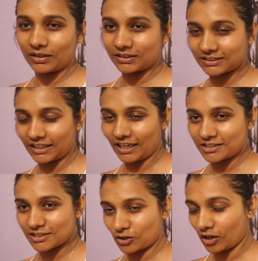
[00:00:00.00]
bucks okay
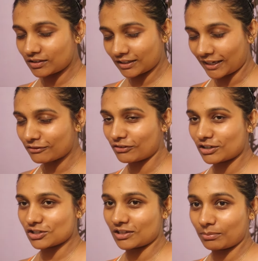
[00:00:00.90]
i just got the
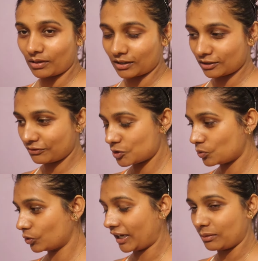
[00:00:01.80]
kingfish and the bagda fish
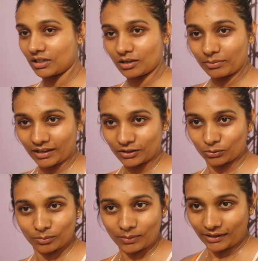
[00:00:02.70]
who came nearby
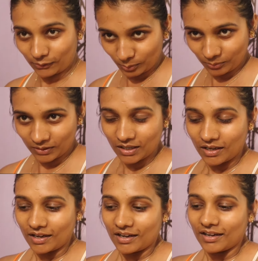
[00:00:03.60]
to my room
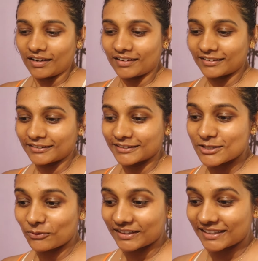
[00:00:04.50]
uh,
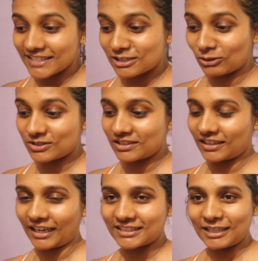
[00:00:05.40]
so with this toaster
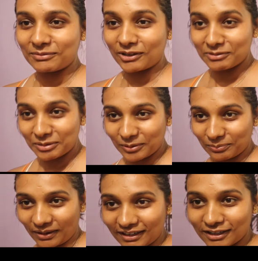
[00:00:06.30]
actually I'm going to be
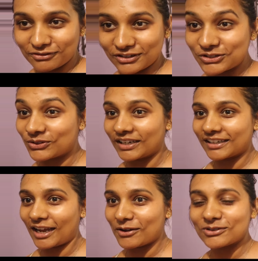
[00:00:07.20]
preparing a fish
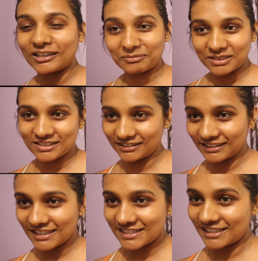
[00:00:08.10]
right now so let me
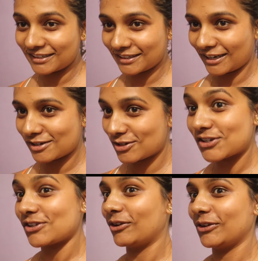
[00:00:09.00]
turn this and then
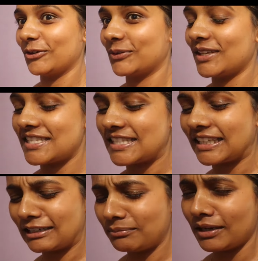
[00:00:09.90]
show you this
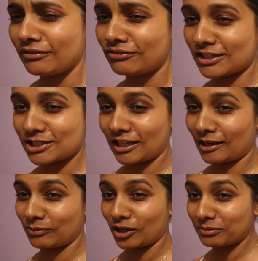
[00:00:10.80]
yummy fish
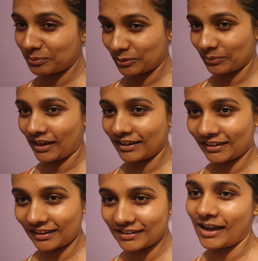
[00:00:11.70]
that I'm going to be preparing
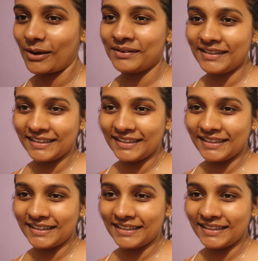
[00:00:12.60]
right now